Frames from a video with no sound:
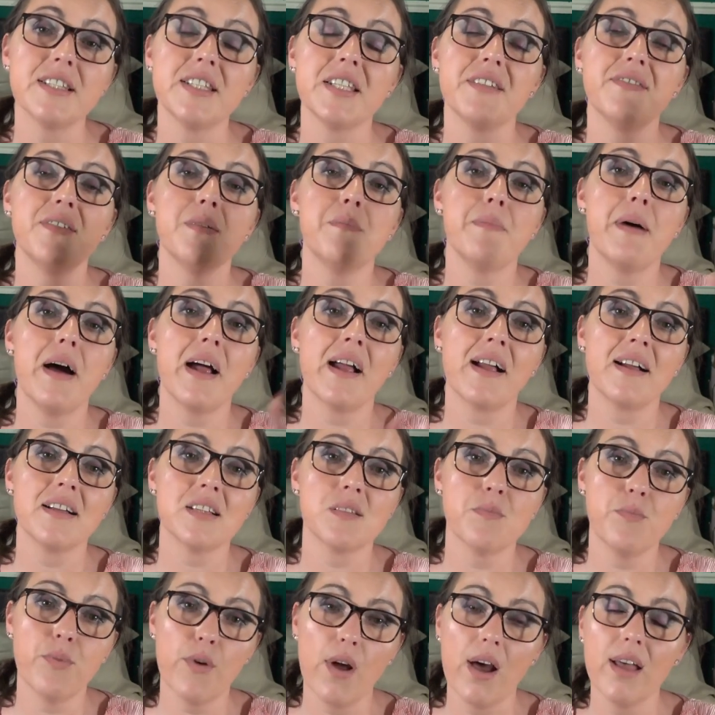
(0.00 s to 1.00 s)
Stephen
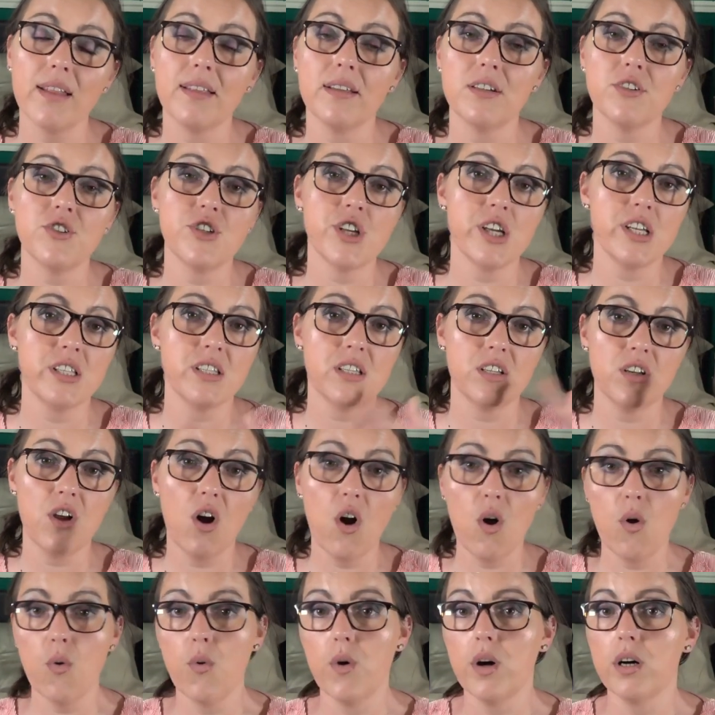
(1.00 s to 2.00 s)
Barker's brother, Jason
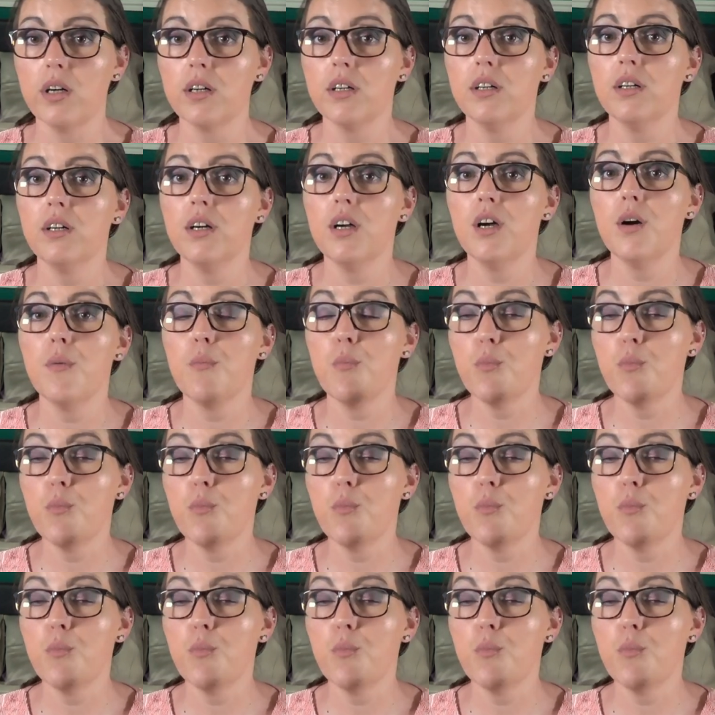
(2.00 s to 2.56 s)
Owen,